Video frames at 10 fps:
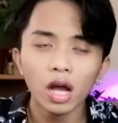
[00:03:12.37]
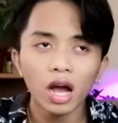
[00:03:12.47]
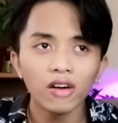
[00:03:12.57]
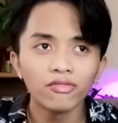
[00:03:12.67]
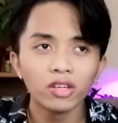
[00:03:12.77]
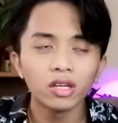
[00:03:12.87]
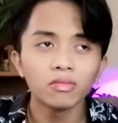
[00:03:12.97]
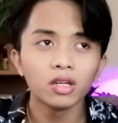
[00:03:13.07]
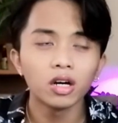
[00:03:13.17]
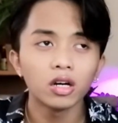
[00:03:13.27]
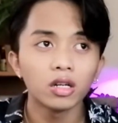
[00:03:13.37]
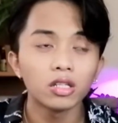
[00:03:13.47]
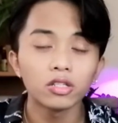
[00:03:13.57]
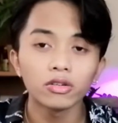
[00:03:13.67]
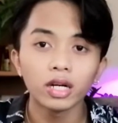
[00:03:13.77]
have DM me on
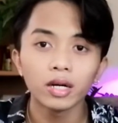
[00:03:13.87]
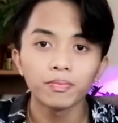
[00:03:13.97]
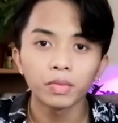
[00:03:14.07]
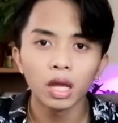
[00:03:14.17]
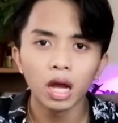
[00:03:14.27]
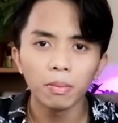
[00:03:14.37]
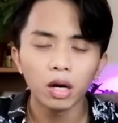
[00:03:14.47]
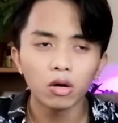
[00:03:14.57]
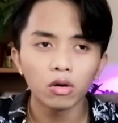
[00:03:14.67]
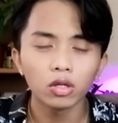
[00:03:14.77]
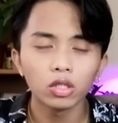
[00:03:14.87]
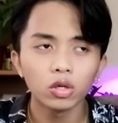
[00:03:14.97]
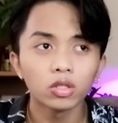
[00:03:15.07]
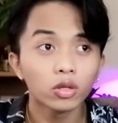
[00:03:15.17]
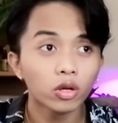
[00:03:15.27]
Instagram about your
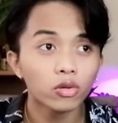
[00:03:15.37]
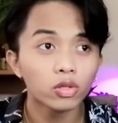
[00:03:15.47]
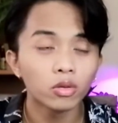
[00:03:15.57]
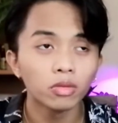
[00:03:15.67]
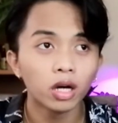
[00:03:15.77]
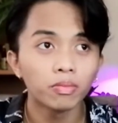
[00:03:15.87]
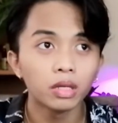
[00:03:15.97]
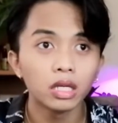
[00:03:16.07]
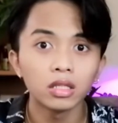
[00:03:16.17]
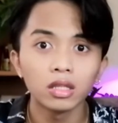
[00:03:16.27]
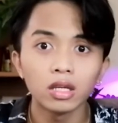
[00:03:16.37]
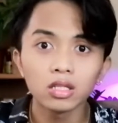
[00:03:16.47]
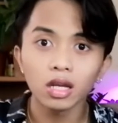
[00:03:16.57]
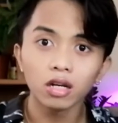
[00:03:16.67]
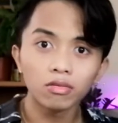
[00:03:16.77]
Gloriosum not being this
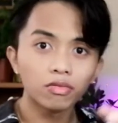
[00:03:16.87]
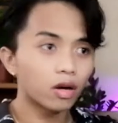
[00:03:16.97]
kind of